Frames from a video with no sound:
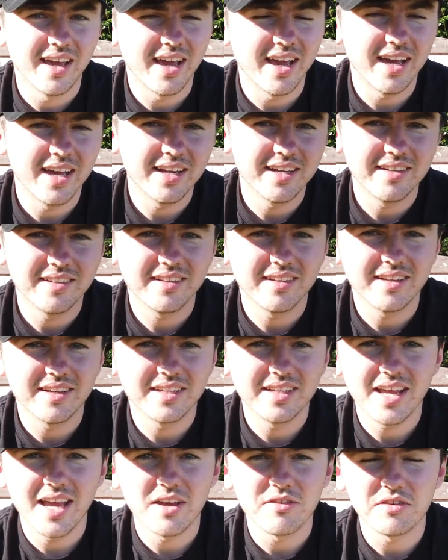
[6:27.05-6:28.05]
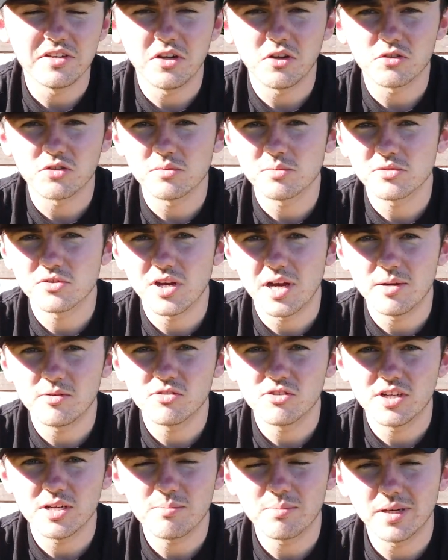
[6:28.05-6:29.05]
And yeah, if you're not
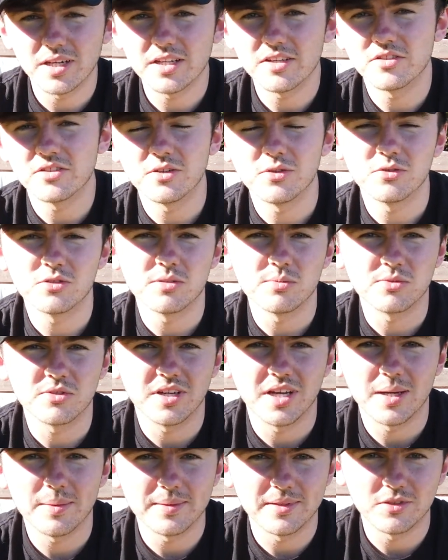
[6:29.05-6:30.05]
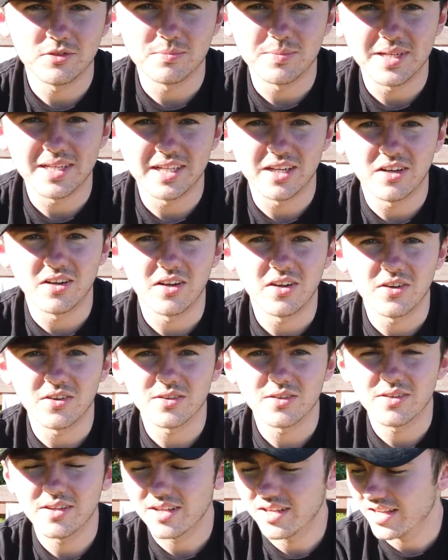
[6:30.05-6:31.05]
subscribed already, please do subscribe. It does mean a lot,
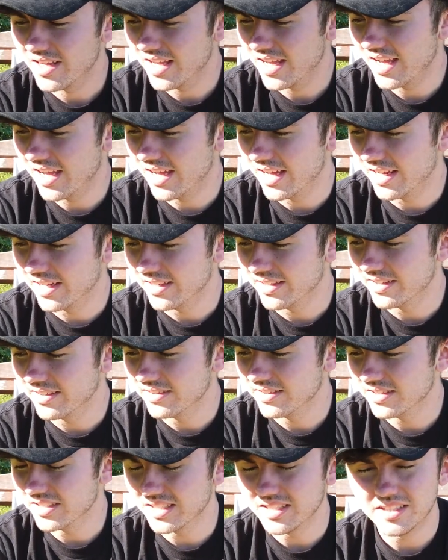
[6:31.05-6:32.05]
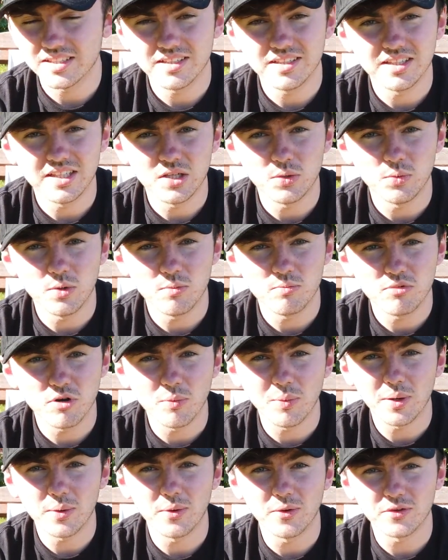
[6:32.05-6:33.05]
and you will
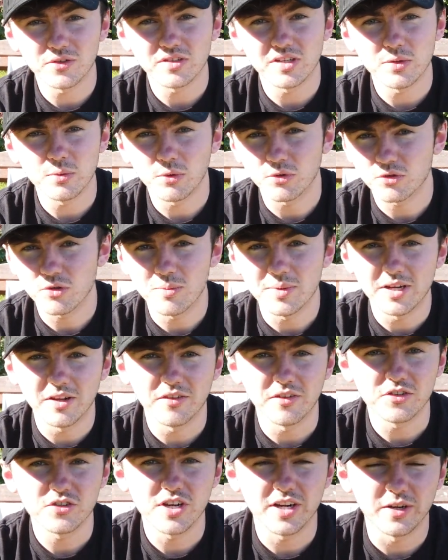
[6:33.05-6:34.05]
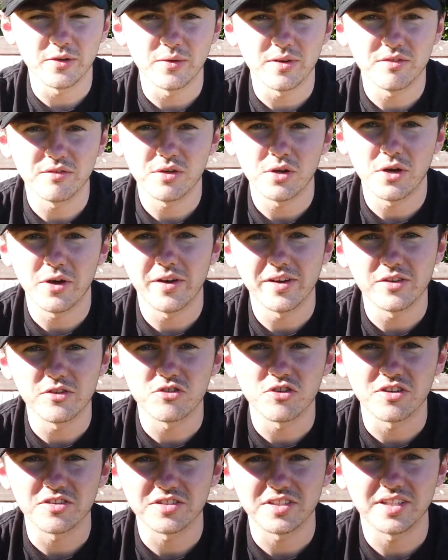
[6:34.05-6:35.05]
probably want to see what's coming on the channel if you are
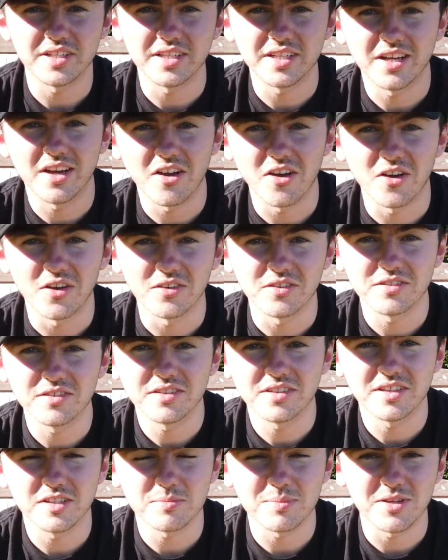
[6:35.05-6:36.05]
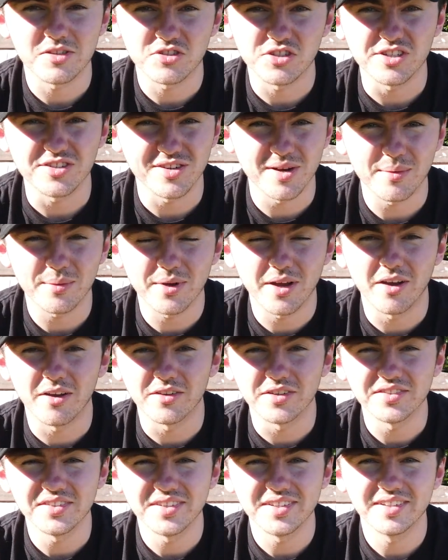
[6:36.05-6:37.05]
interested in cars, especially jet
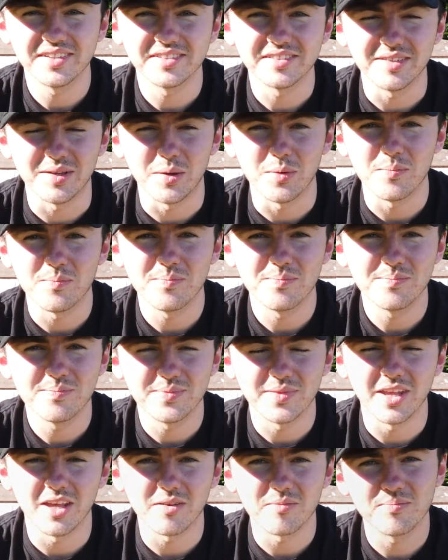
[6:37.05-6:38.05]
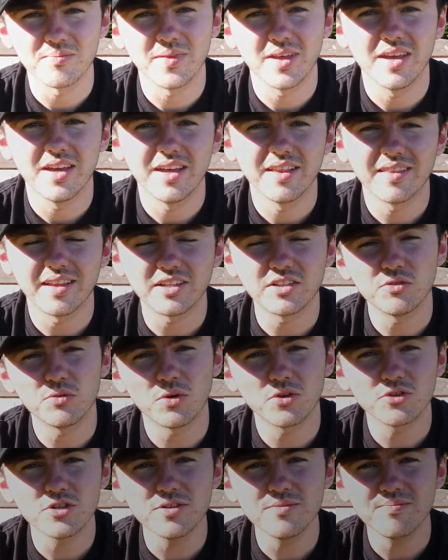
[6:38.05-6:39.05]
cars. So yeah, thank you
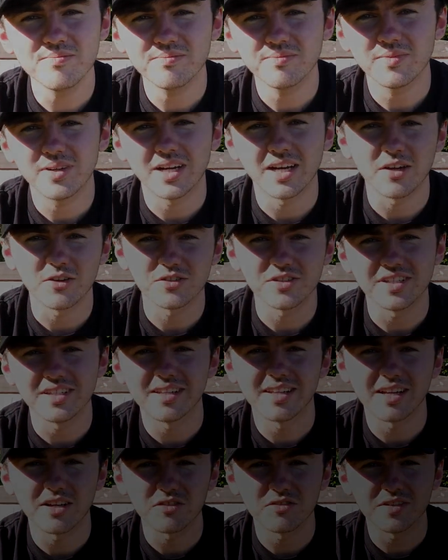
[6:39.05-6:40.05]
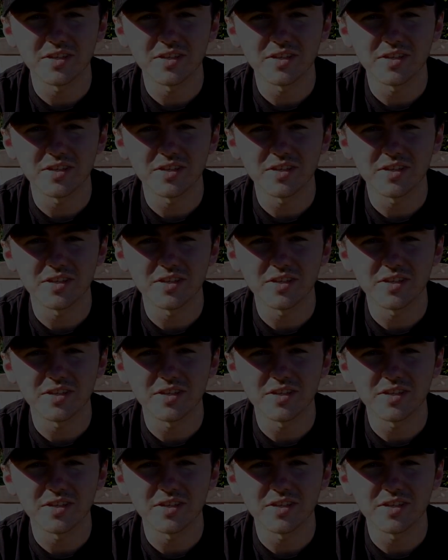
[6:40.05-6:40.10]
for watching, and I'll see you in the next